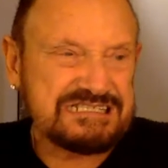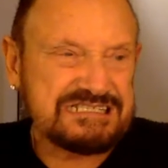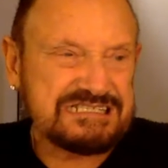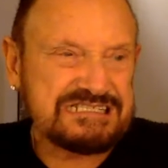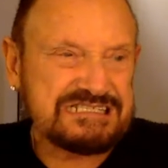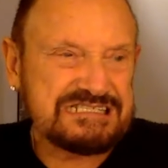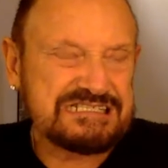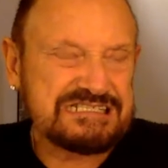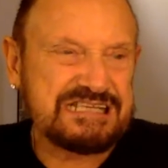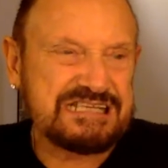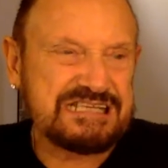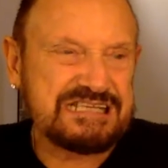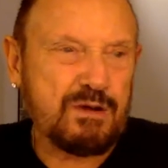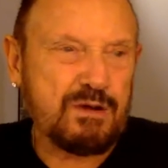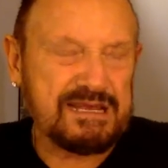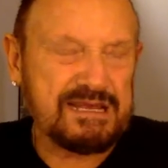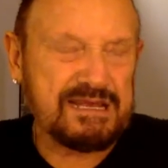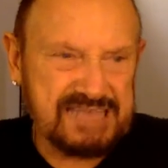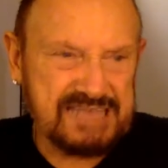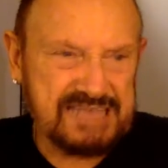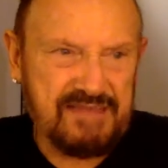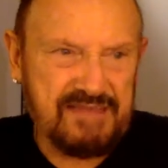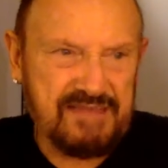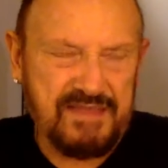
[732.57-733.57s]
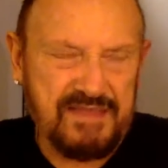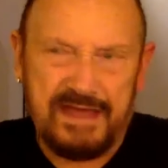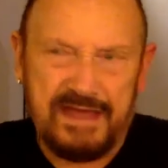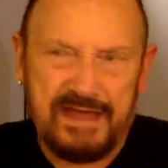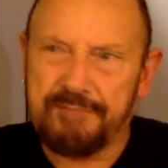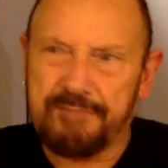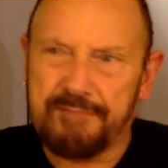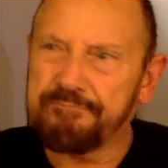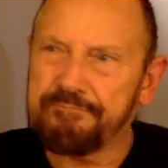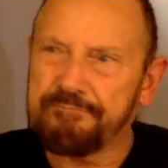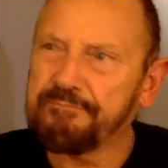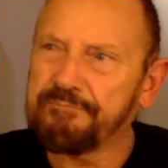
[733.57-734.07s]
So I sat
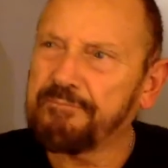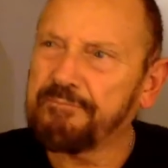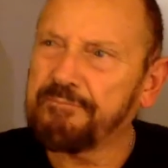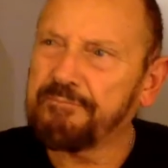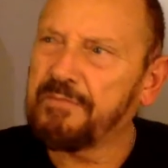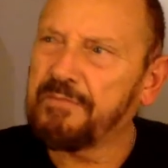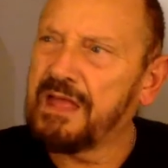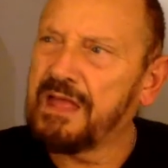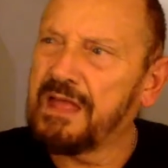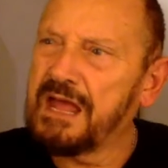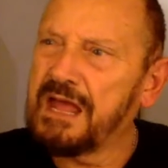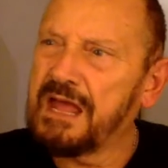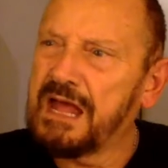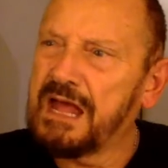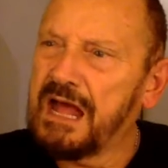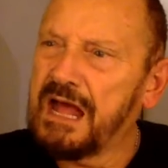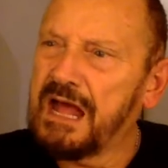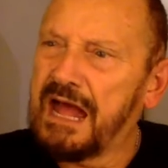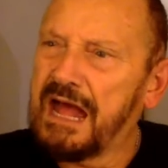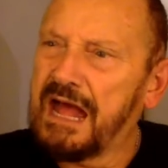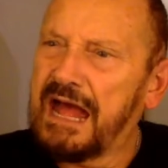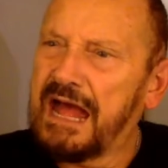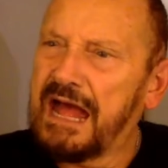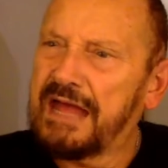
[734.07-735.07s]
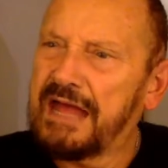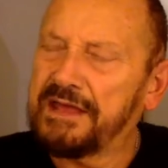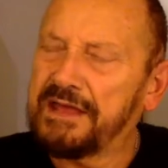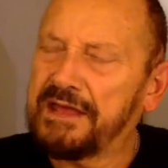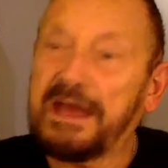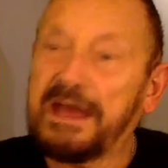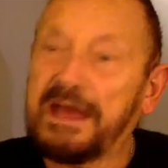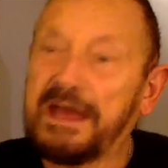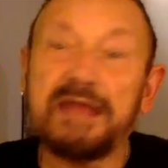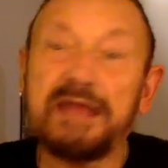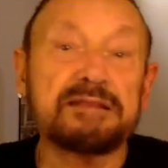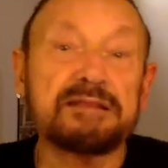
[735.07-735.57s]
there. And
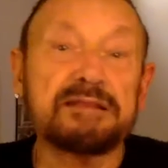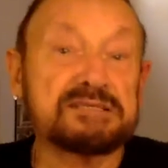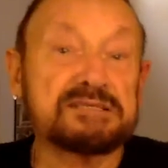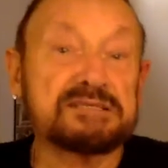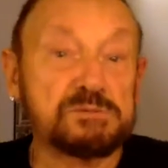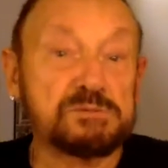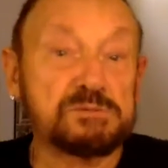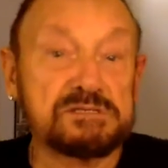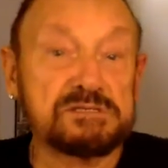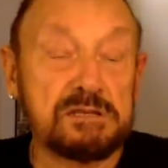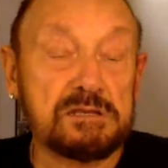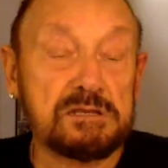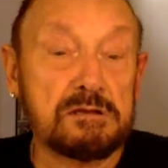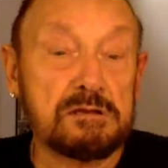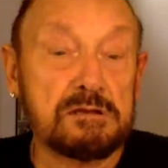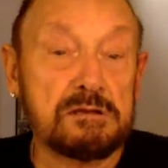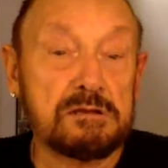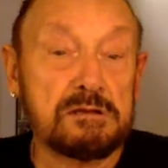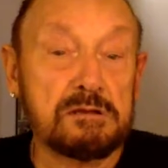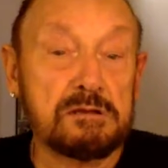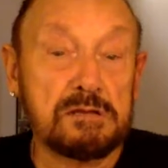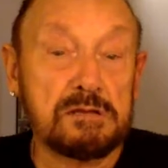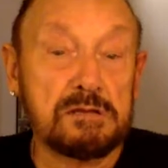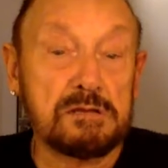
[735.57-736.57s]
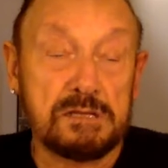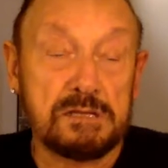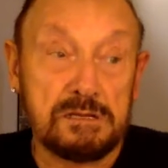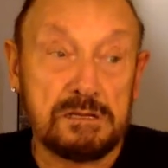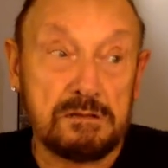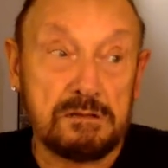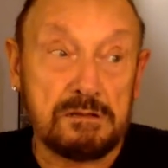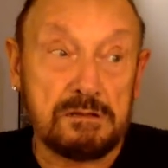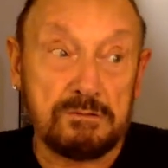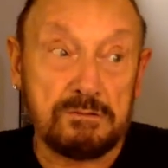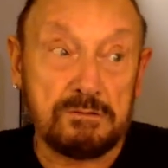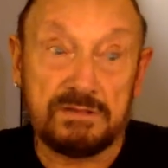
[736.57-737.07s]
again, this was
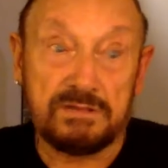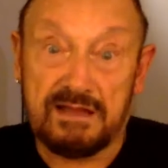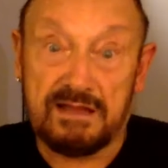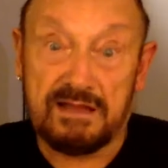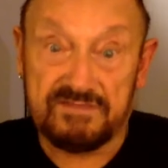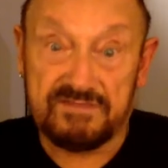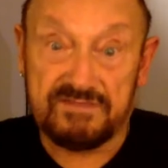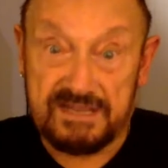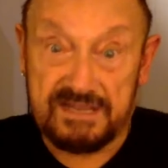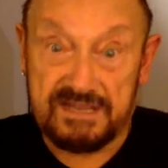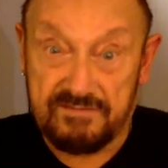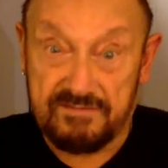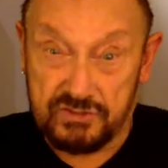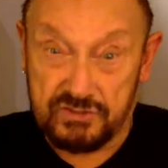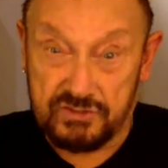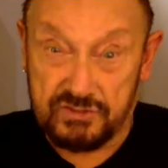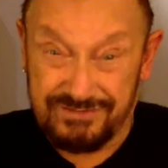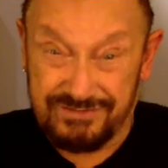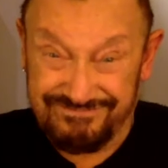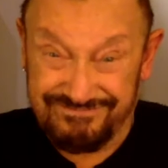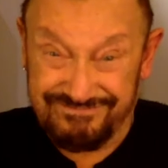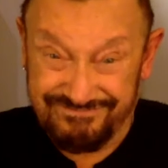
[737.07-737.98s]
on live television.